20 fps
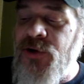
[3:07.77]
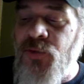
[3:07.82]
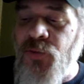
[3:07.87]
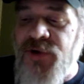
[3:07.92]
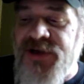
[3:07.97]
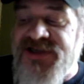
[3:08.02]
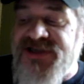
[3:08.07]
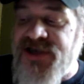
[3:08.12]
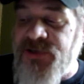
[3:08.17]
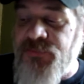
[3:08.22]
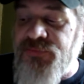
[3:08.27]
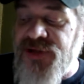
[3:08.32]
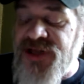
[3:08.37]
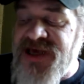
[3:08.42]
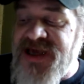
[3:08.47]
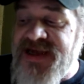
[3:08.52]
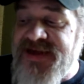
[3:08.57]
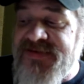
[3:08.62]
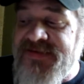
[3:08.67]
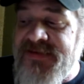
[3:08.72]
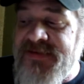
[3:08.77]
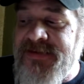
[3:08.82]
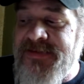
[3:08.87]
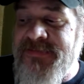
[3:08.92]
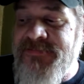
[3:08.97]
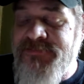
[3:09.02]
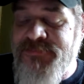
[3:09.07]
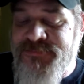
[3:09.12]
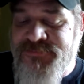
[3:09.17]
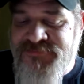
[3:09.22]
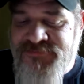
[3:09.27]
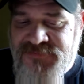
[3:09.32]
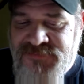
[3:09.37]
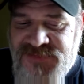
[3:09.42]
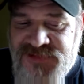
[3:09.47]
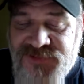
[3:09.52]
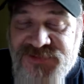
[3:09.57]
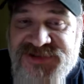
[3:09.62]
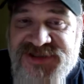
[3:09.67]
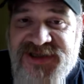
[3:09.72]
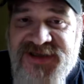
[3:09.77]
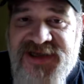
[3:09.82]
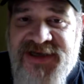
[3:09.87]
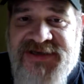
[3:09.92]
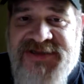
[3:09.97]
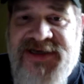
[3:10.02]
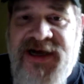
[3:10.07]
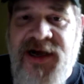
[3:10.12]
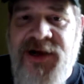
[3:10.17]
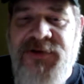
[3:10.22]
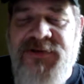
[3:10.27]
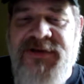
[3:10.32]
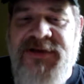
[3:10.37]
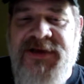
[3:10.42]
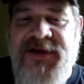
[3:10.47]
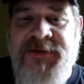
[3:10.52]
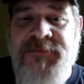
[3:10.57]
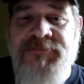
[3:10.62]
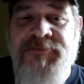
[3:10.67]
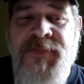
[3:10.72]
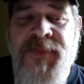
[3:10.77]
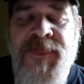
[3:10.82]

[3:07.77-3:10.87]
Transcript: when it's complete you'll see the entire thing.